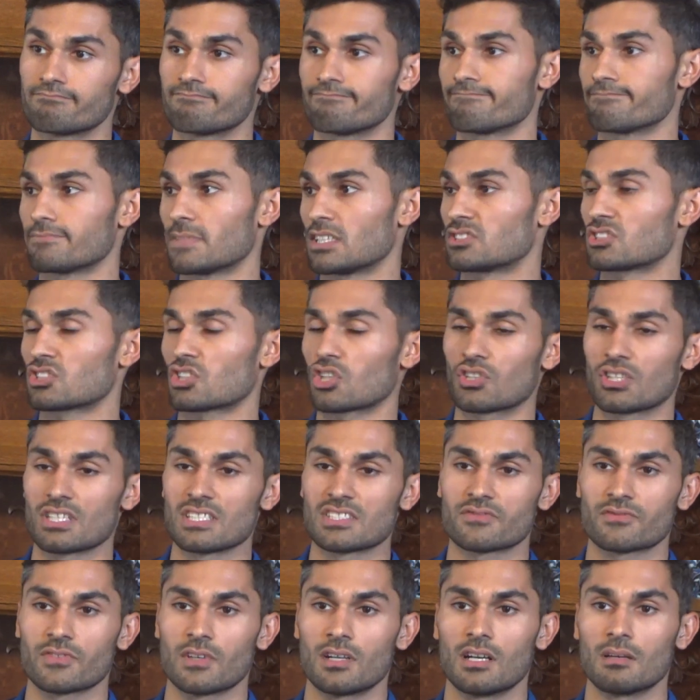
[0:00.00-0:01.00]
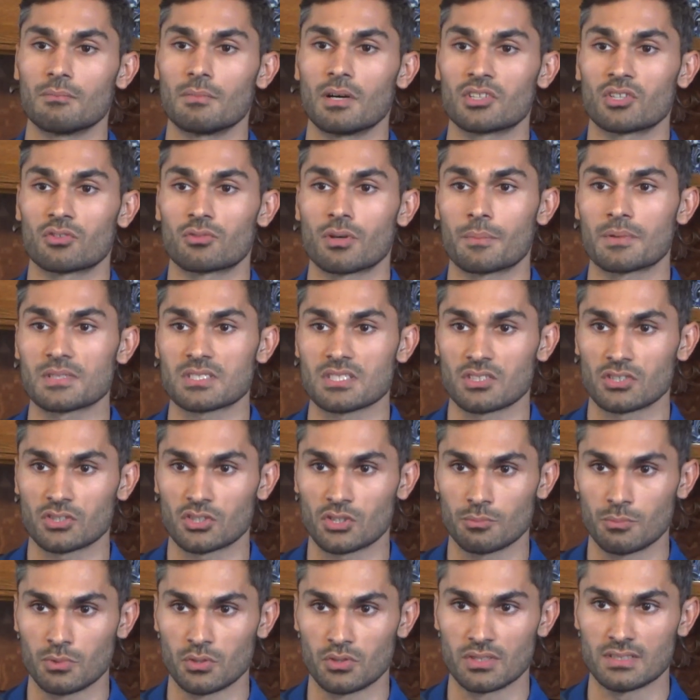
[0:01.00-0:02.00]
attorneys from underrepresented
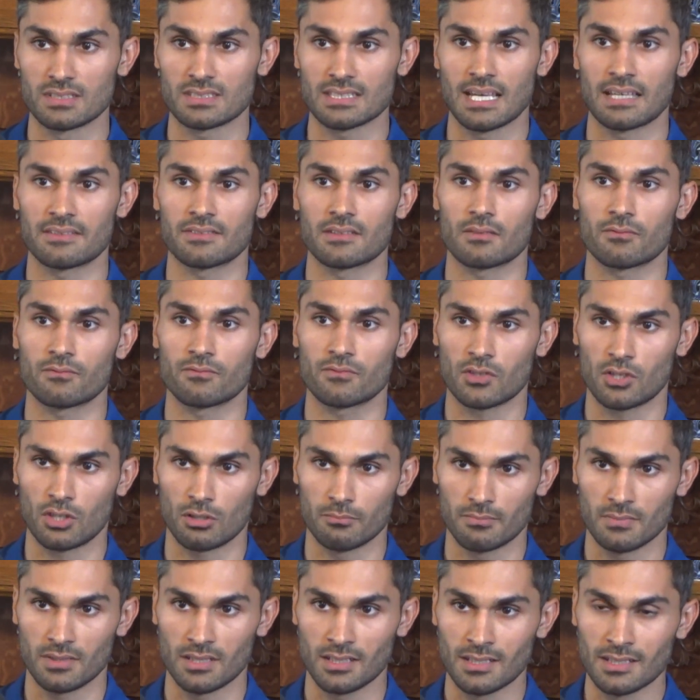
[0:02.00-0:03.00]
communities at their firm.